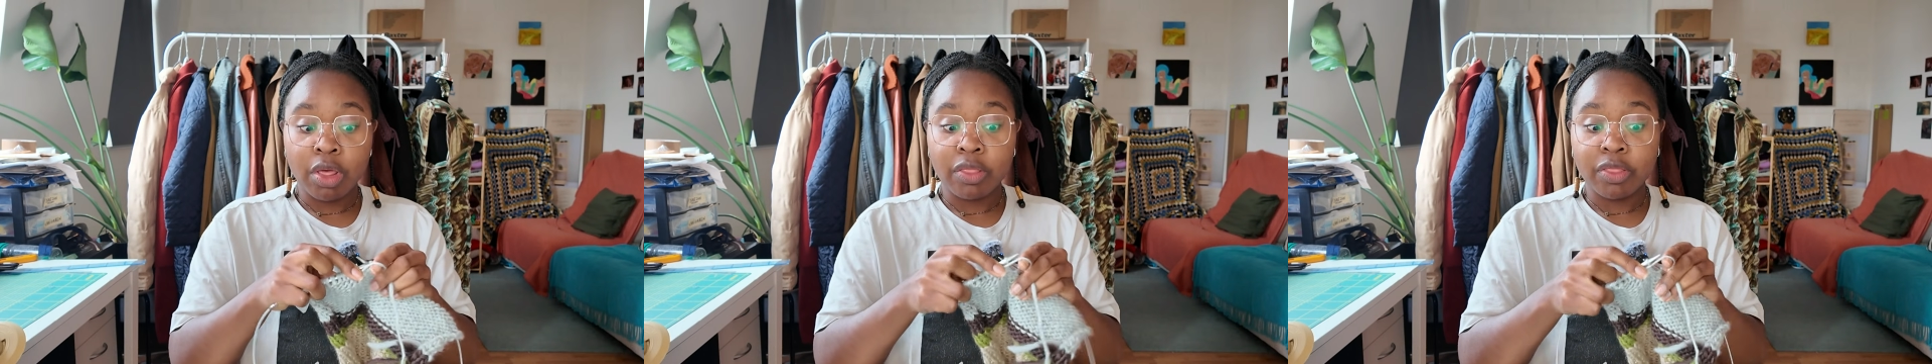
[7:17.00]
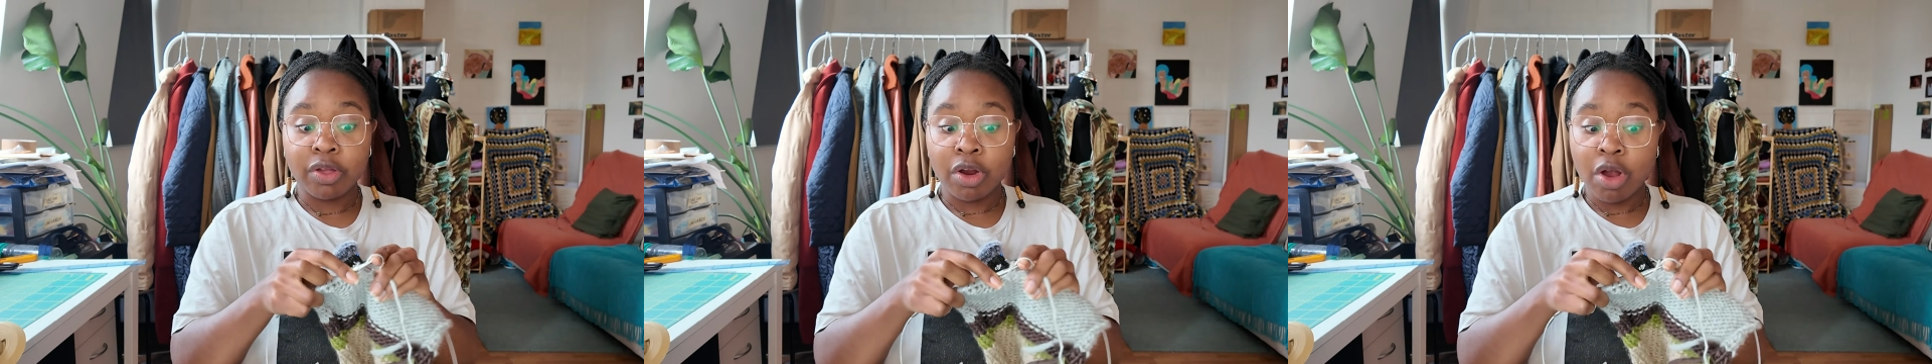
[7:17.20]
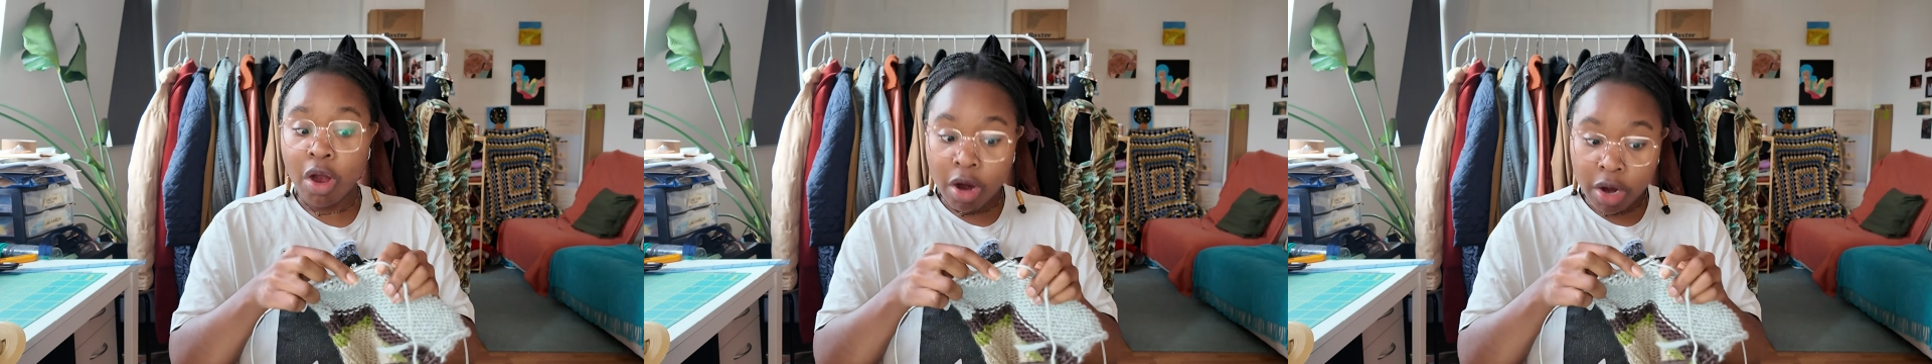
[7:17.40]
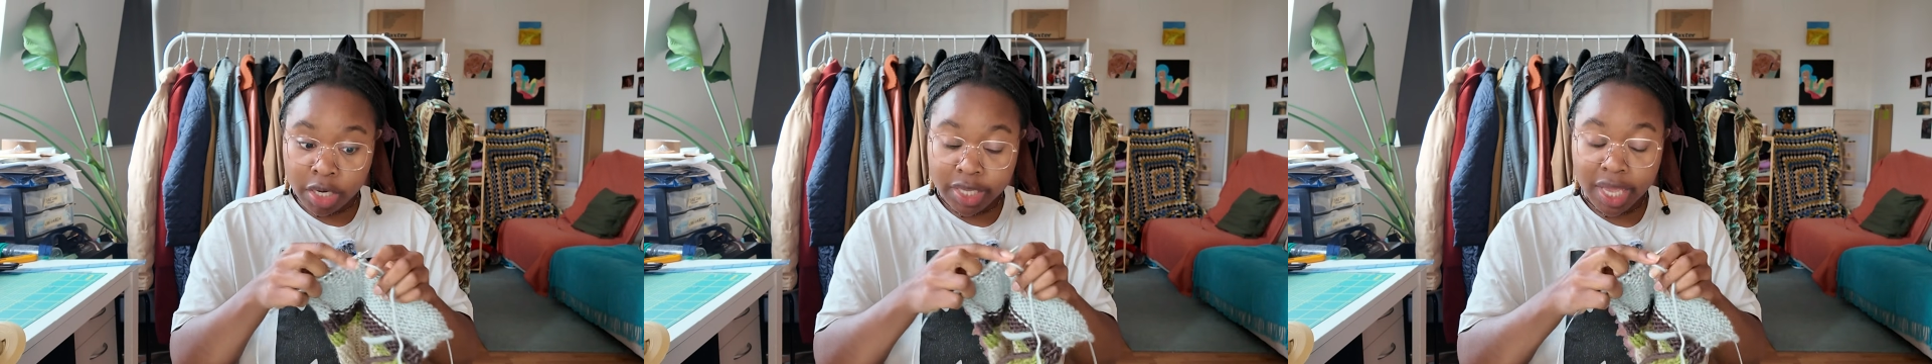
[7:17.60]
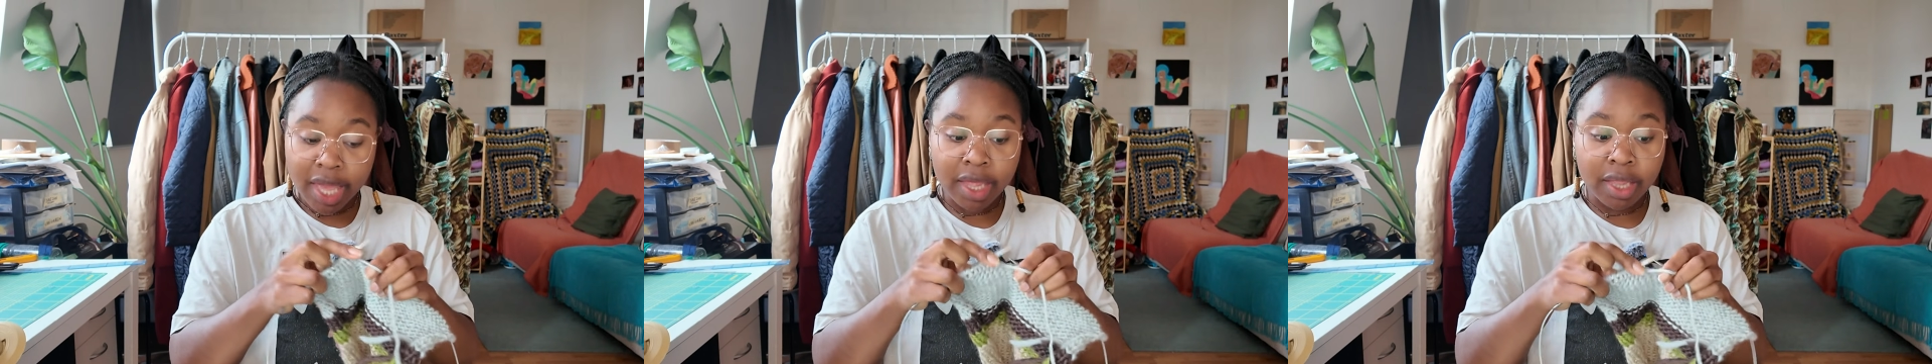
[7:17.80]
their
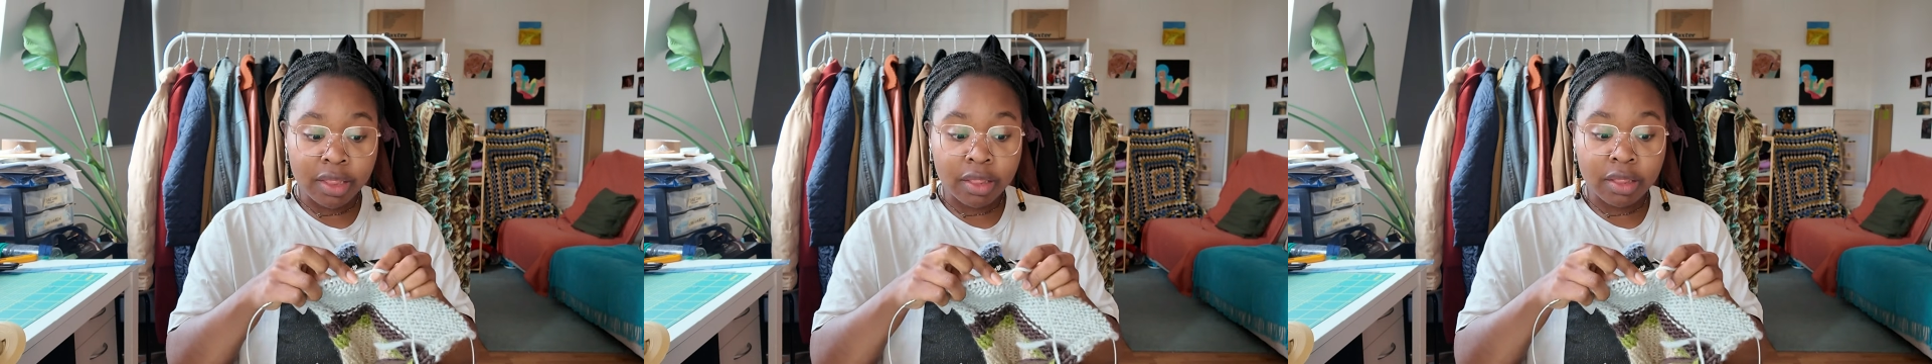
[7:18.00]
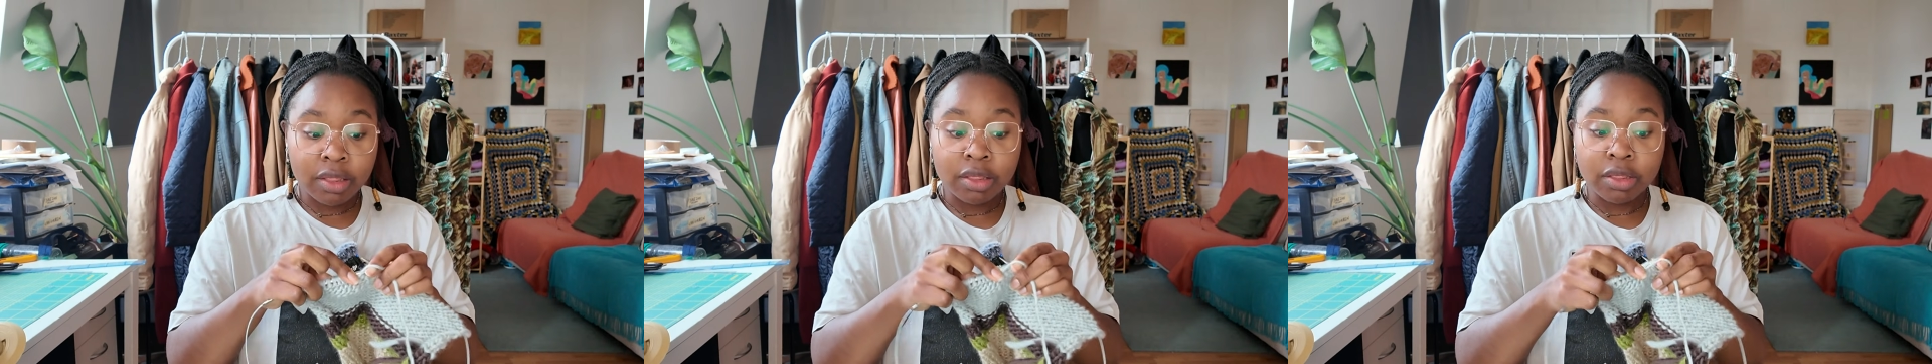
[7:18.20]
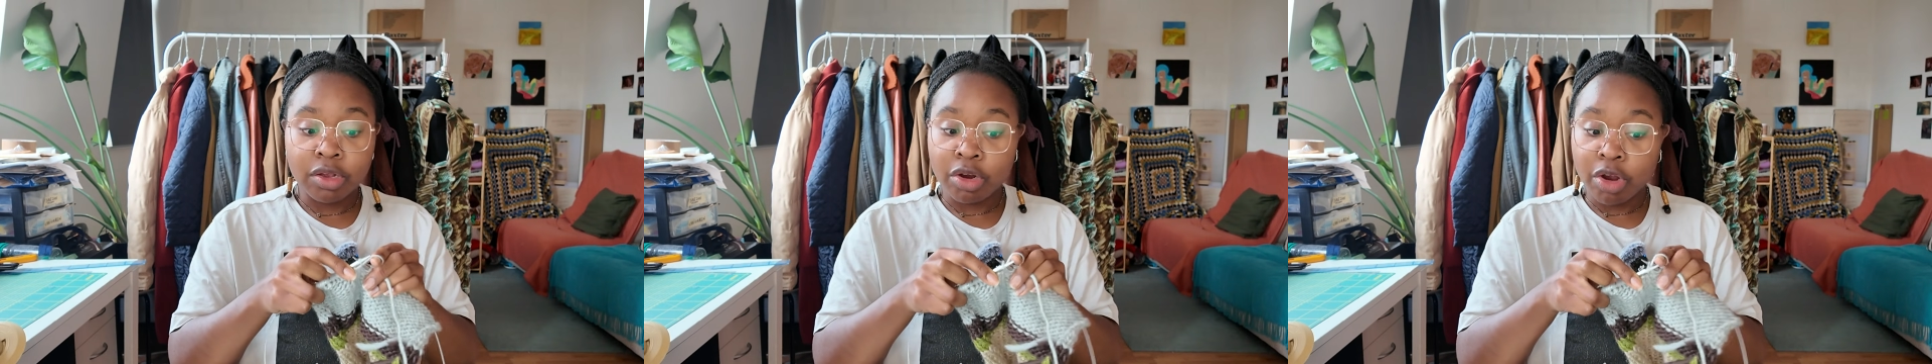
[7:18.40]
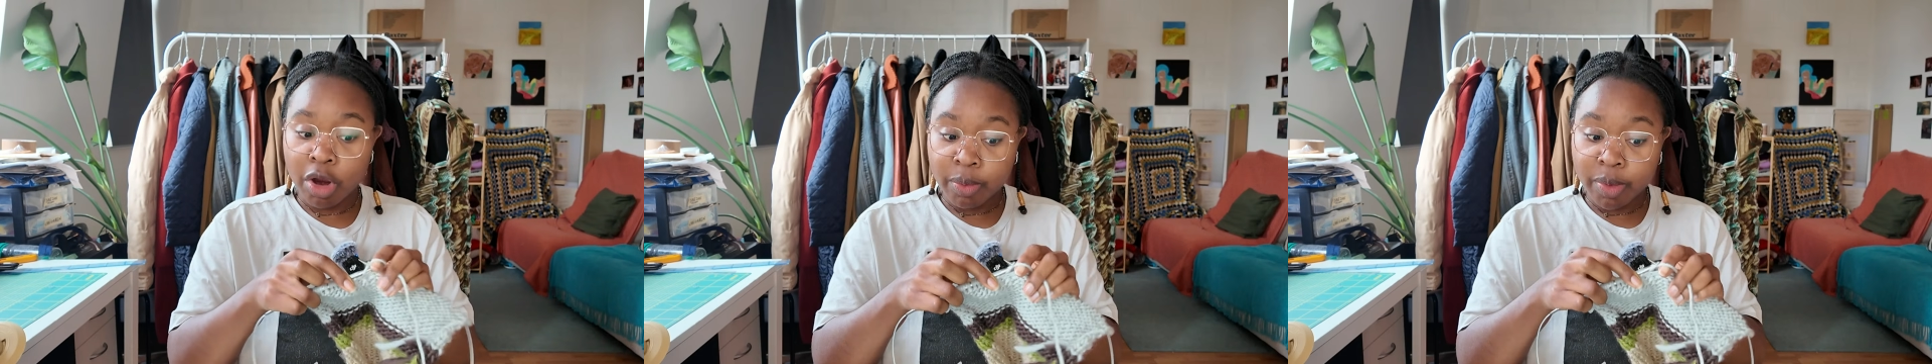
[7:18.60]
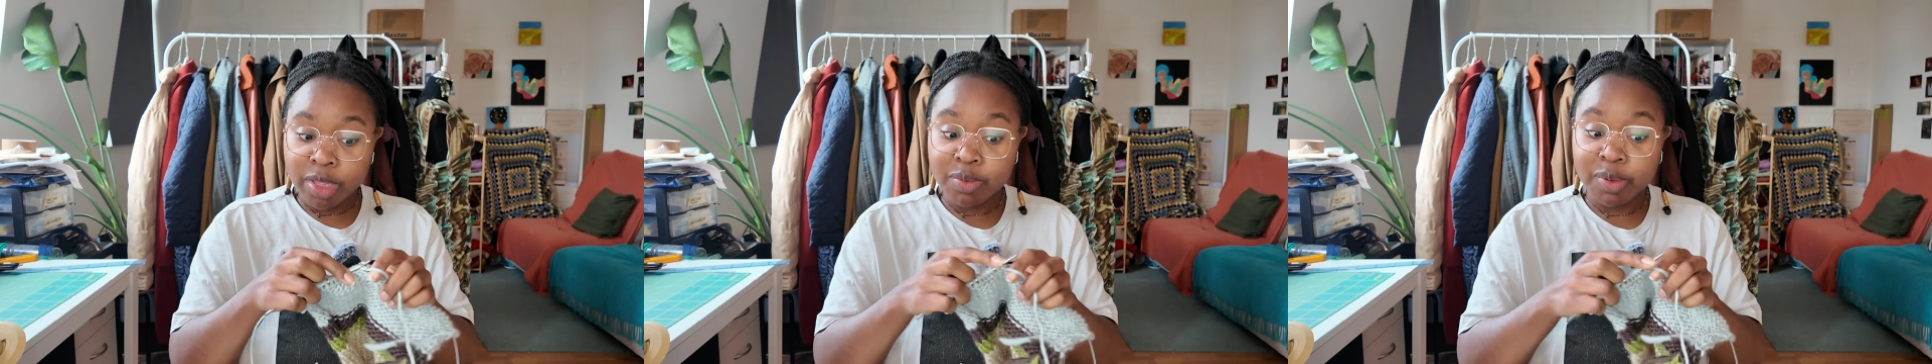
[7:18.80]
art and their
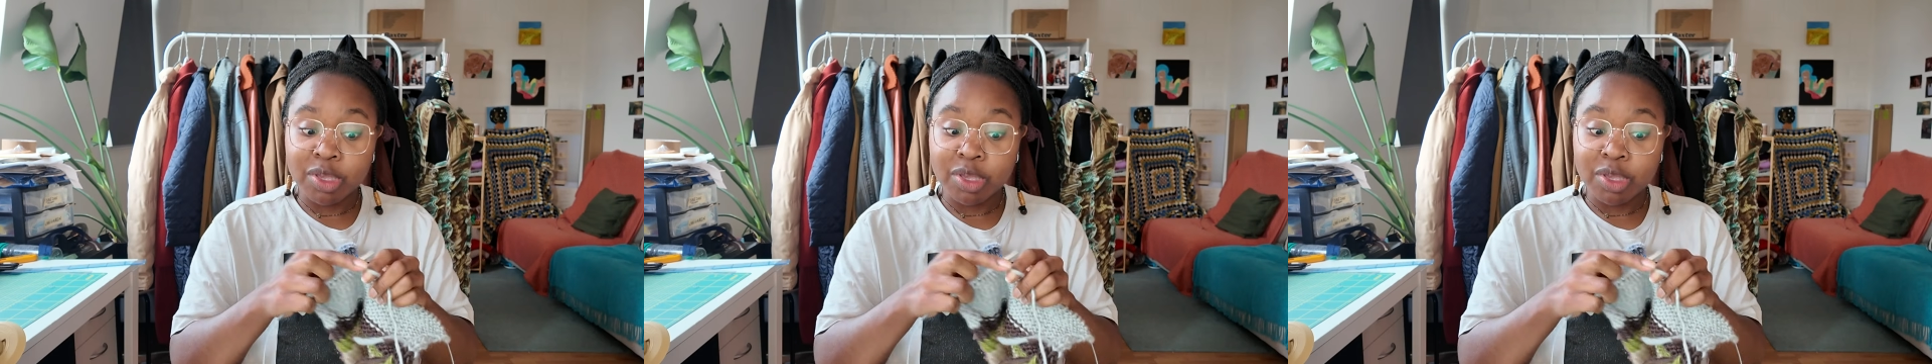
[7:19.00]
garments,